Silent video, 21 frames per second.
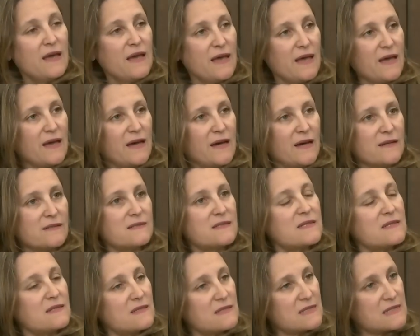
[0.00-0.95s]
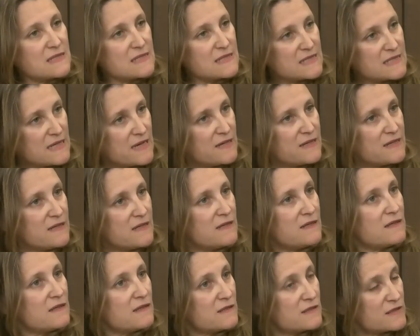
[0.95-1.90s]
and
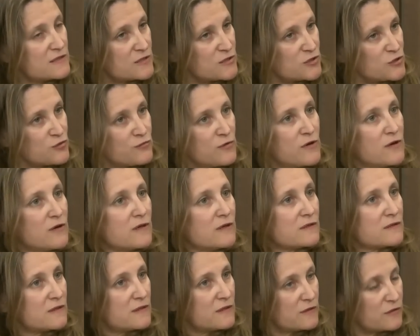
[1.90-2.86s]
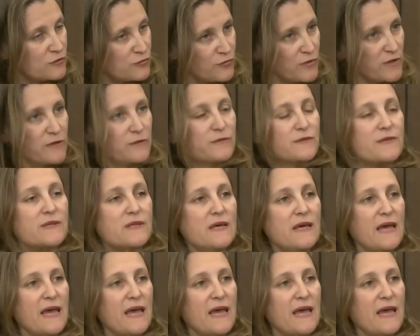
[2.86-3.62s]
steady, strong growth.